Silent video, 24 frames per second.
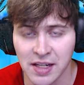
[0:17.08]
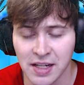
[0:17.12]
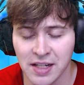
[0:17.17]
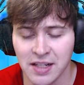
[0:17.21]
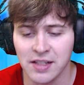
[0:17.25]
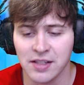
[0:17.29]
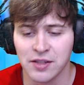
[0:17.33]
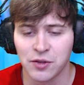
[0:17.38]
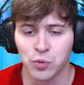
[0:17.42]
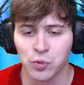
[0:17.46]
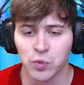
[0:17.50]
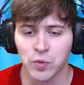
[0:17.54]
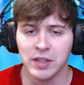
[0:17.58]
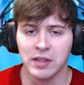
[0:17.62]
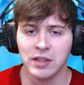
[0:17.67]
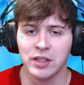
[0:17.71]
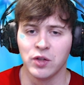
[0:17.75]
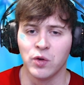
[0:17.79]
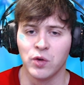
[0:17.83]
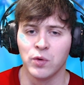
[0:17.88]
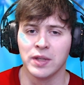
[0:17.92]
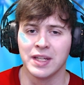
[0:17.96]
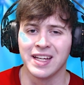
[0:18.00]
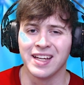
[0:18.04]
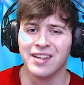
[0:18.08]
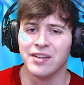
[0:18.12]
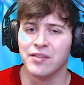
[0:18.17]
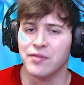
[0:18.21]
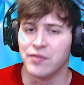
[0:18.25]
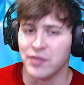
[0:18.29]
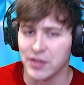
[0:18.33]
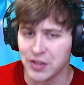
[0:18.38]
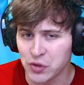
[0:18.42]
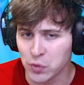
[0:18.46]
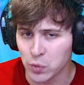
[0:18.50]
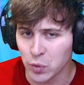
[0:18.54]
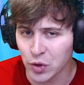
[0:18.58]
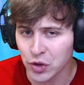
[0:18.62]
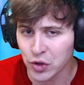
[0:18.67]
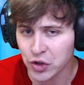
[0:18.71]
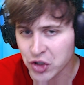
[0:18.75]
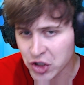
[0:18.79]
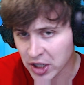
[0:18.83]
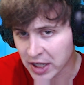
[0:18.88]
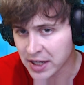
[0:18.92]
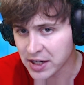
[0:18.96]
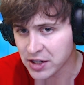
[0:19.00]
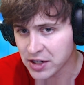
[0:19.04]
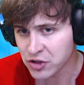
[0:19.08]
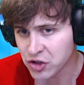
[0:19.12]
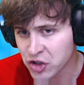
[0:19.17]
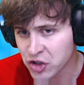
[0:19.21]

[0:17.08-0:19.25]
is really only a visual change.